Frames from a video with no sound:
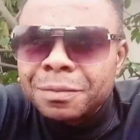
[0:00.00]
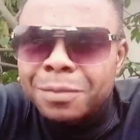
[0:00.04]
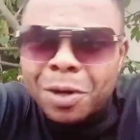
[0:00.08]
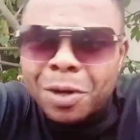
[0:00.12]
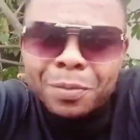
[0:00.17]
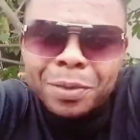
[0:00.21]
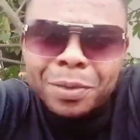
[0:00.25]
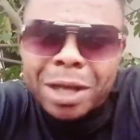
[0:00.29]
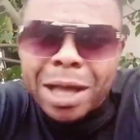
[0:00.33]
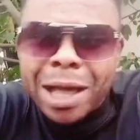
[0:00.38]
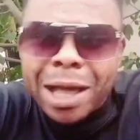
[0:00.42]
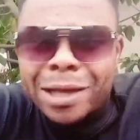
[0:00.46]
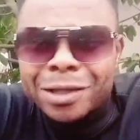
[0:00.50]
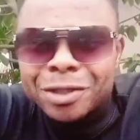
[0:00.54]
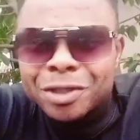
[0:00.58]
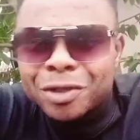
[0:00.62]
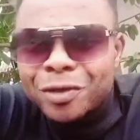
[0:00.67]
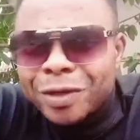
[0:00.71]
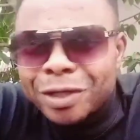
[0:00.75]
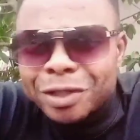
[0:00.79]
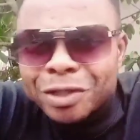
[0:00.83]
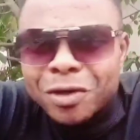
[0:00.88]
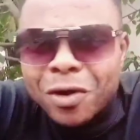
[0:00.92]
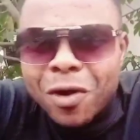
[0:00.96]
But because
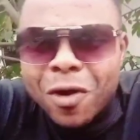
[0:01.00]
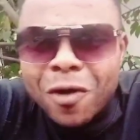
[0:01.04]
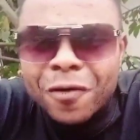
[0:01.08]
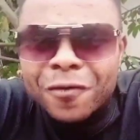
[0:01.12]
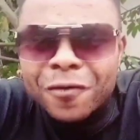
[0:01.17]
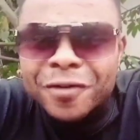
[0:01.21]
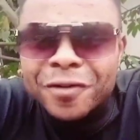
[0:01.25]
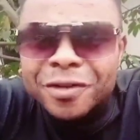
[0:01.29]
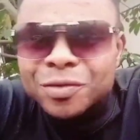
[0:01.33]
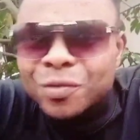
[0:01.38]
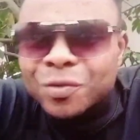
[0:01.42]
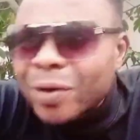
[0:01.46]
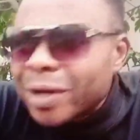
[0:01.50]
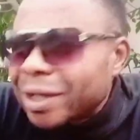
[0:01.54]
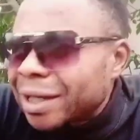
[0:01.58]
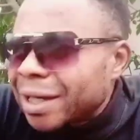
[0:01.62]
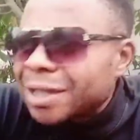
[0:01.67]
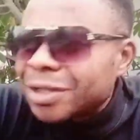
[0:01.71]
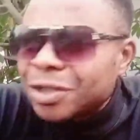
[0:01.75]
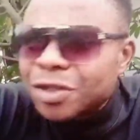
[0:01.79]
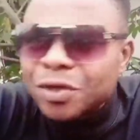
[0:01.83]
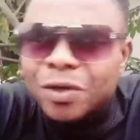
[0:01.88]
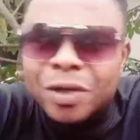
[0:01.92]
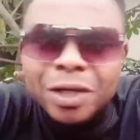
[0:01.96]
you're a Jehovah's
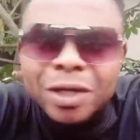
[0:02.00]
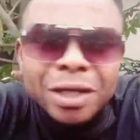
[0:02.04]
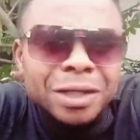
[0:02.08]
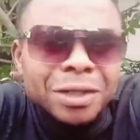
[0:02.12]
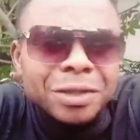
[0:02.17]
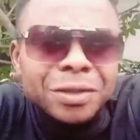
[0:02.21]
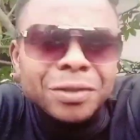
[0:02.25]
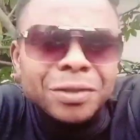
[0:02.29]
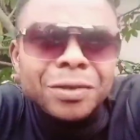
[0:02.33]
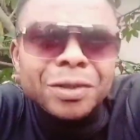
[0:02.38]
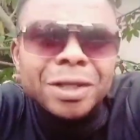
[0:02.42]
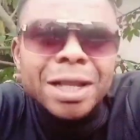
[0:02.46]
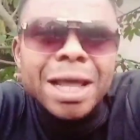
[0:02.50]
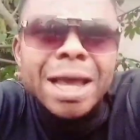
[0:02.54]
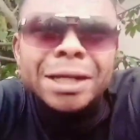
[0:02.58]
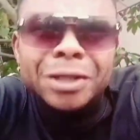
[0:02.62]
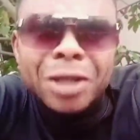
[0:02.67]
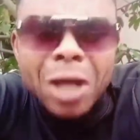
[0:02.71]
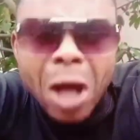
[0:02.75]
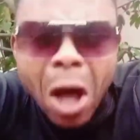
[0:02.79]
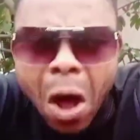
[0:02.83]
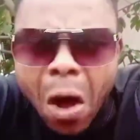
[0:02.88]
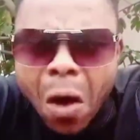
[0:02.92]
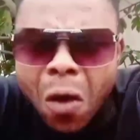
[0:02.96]
Witness, you
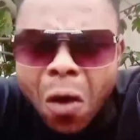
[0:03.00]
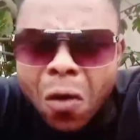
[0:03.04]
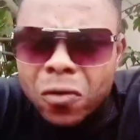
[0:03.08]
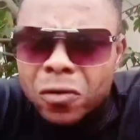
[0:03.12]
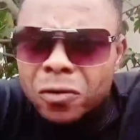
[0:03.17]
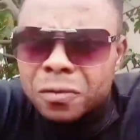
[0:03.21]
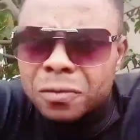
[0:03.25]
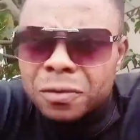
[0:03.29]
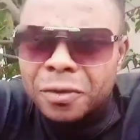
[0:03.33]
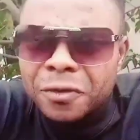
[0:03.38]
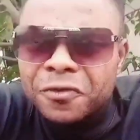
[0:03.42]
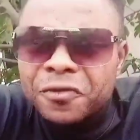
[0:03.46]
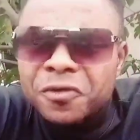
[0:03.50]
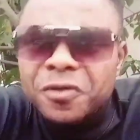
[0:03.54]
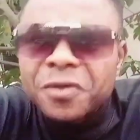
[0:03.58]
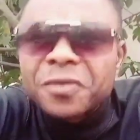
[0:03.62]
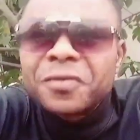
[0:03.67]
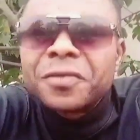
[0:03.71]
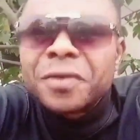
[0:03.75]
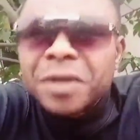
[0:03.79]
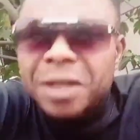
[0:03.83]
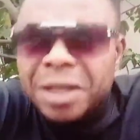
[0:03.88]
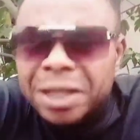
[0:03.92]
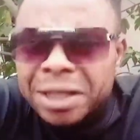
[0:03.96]
let go. If
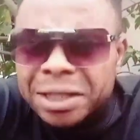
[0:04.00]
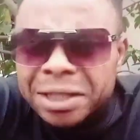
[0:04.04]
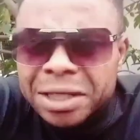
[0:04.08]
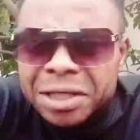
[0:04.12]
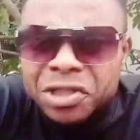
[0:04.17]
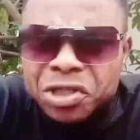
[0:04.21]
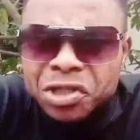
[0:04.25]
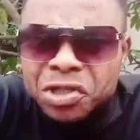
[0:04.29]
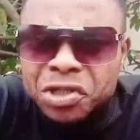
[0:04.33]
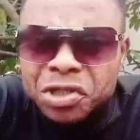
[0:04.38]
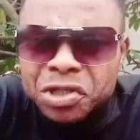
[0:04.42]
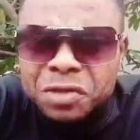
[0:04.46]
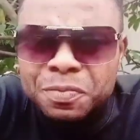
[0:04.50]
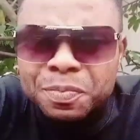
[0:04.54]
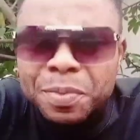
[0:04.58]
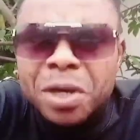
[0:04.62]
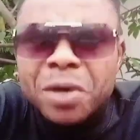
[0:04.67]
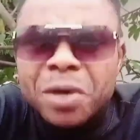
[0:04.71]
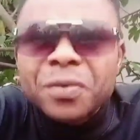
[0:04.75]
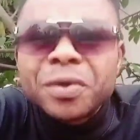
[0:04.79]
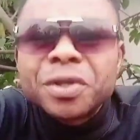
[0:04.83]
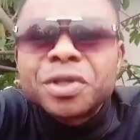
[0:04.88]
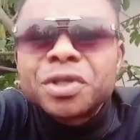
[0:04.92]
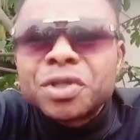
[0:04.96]
you're really the
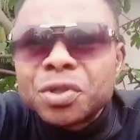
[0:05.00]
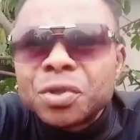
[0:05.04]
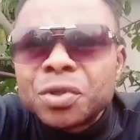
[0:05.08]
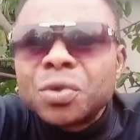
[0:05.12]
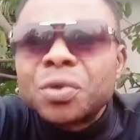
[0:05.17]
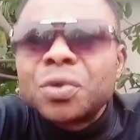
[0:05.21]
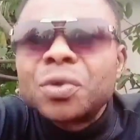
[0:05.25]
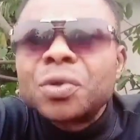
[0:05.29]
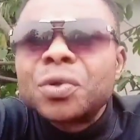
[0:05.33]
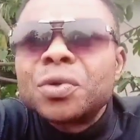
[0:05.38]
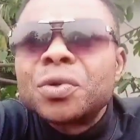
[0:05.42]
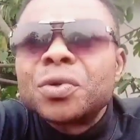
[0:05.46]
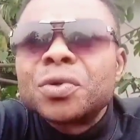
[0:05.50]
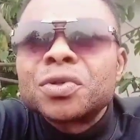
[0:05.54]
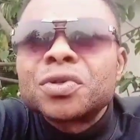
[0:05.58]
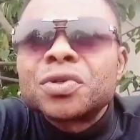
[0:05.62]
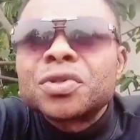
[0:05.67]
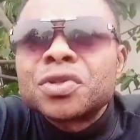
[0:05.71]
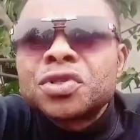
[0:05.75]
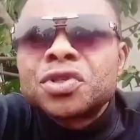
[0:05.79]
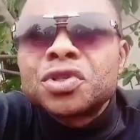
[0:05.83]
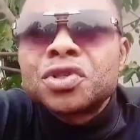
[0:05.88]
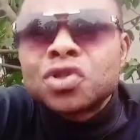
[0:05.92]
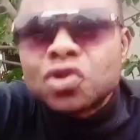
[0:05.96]
spiritual,
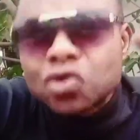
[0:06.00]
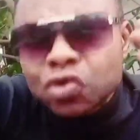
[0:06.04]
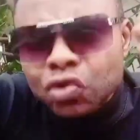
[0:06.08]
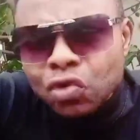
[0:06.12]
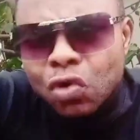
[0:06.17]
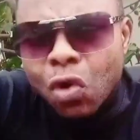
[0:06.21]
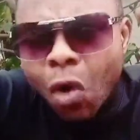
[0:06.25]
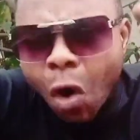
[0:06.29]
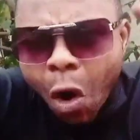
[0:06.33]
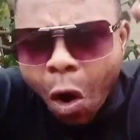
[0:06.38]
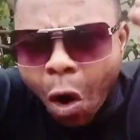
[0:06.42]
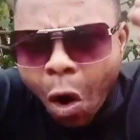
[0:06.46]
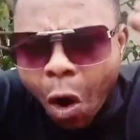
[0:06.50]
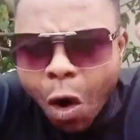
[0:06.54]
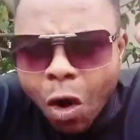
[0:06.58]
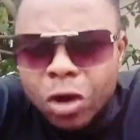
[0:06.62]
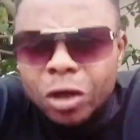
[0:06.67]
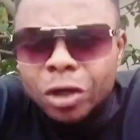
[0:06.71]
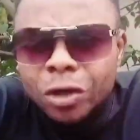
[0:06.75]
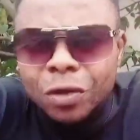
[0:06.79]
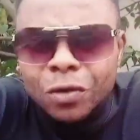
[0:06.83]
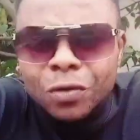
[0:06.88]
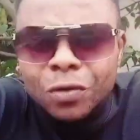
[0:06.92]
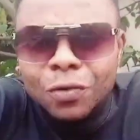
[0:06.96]

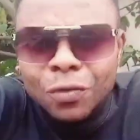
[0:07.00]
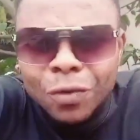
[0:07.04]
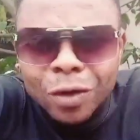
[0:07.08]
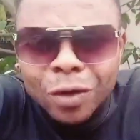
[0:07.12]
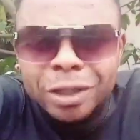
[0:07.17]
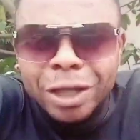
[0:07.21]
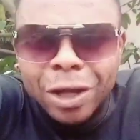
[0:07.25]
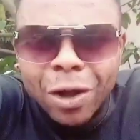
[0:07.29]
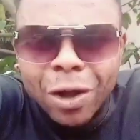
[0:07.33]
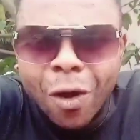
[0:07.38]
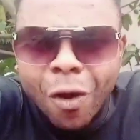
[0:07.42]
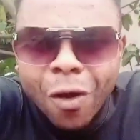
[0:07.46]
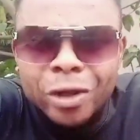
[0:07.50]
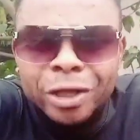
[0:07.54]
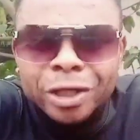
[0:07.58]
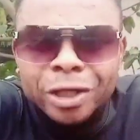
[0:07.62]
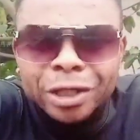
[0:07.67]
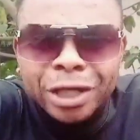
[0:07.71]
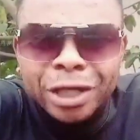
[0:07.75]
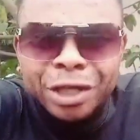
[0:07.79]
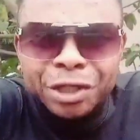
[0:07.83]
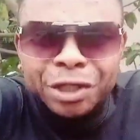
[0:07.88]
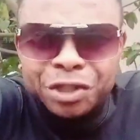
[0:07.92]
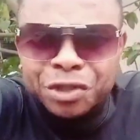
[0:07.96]
strong, what they call
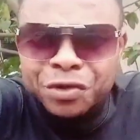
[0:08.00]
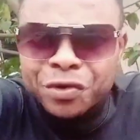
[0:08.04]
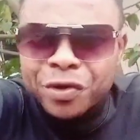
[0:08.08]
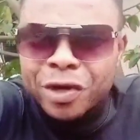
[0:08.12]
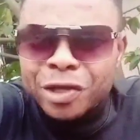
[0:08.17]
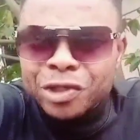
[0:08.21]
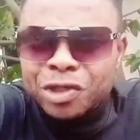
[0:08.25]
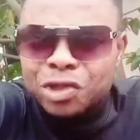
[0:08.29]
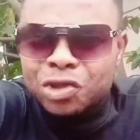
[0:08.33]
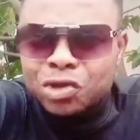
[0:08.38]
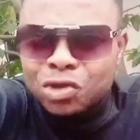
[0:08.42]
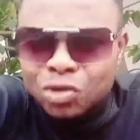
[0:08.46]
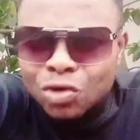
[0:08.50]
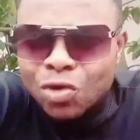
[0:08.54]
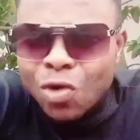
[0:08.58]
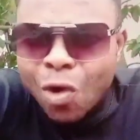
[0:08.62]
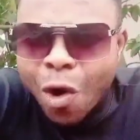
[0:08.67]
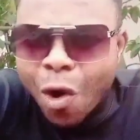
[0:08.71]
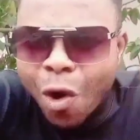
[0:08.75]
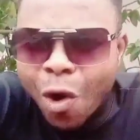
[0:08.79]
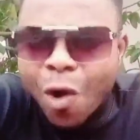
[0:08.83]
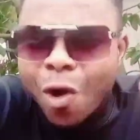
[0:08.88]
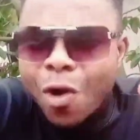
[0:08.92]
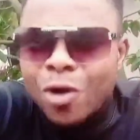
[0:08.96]
in Nigeria,
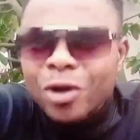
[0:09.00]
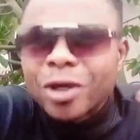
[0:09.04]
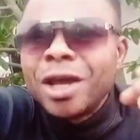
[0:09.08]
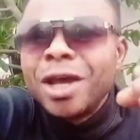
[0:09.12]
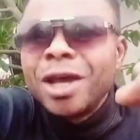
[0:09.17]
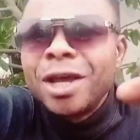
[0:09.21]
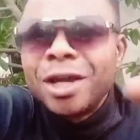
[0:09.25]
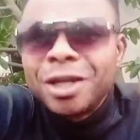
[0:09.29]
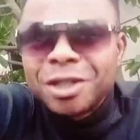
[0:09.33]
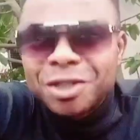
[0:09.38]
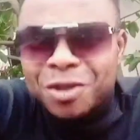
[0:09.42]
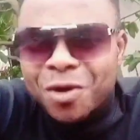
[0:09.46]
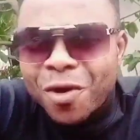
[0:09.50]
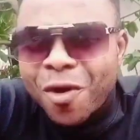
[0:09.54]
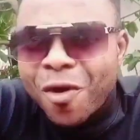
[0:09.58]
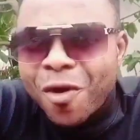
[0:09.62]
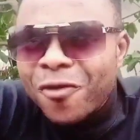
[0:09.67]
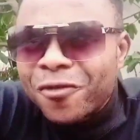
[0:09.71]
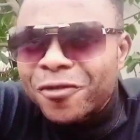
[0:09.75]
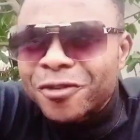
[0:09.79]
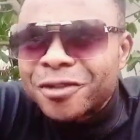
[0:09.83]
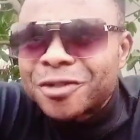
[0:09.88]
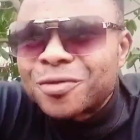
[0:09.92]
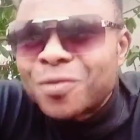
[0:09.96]
strong
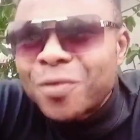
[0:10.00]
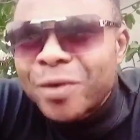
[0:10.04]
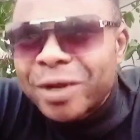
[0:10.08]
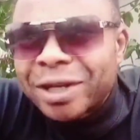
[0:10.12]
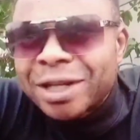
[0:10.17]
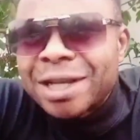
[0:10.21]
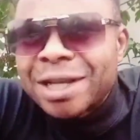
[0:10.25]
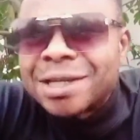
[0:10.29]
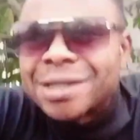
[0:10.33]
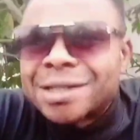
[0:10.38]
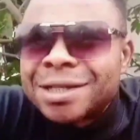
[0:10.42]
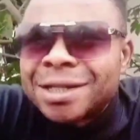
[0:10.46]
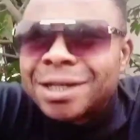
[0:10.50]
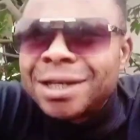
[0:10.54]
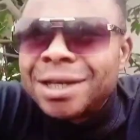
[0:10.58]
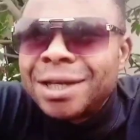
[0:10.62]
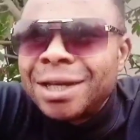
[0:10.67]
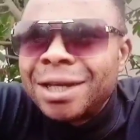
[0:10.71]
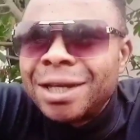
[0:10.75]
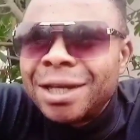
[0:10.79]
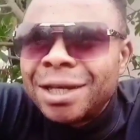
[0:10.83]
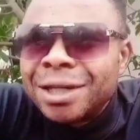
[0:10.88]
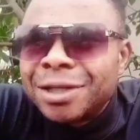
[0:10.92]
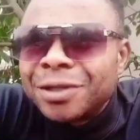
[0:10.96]
Jehovah's Witness,
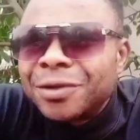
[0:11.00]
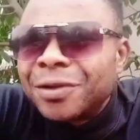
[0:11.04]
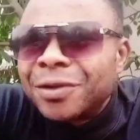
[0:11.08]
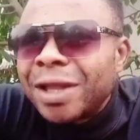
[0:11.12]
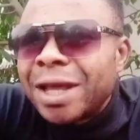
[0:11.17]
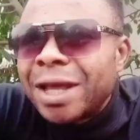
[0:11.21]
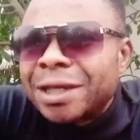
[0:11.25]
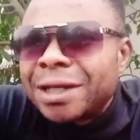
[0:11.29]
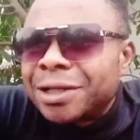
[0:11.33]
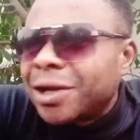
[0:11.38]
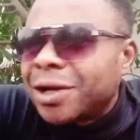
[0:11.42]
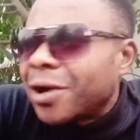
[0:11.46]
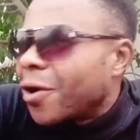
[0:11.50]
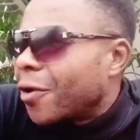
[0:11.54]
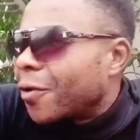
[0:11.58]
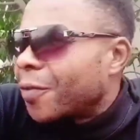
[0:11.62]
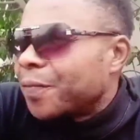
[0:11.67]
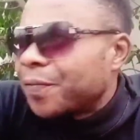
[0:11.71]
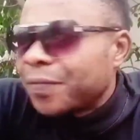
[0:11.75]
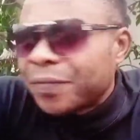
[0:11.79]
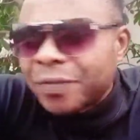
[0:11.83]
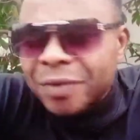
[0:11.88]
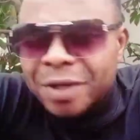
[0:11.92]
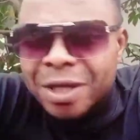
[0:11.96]
you let go.
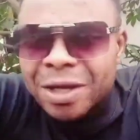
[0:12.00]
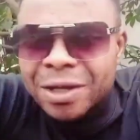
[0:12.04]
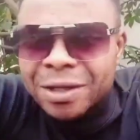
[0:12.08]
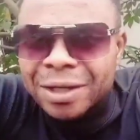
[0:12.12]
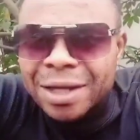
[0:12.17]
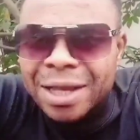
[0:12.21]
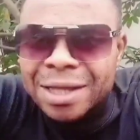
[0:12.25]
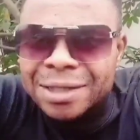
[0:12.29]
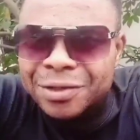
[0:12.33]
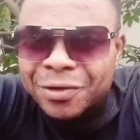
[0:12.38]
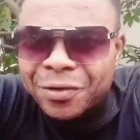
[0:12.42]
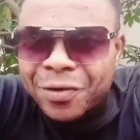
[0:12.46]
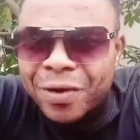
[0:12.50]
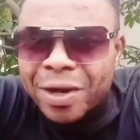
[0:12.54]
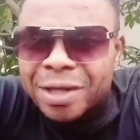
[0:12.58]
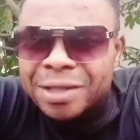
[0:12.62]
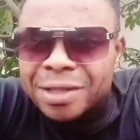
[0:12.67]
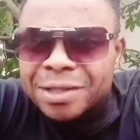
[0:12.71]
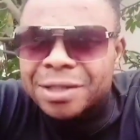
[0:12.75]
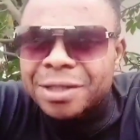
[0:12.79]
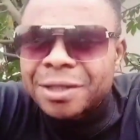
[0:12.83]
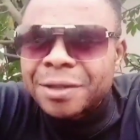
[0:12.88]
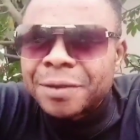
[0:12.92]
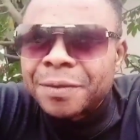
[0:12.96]
Yeah, that's
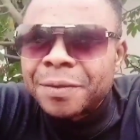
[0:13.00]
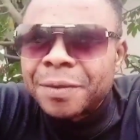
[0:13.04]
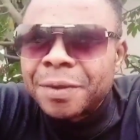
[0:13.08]
crazy.